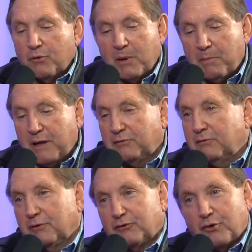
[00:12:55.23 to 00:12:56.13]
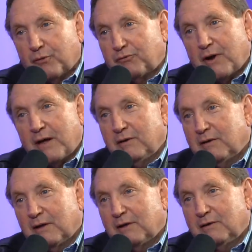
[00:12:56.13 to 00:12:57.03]
Well, Munt was an old
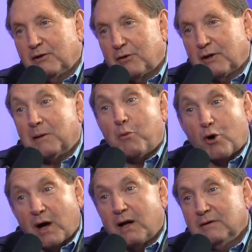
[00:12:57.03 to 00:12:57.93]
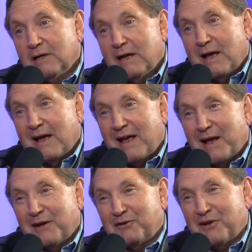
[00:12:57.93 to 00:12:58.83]
friend, you know, a Lamoron,
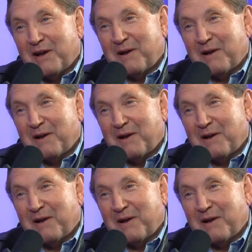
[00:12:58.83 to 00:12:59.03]
and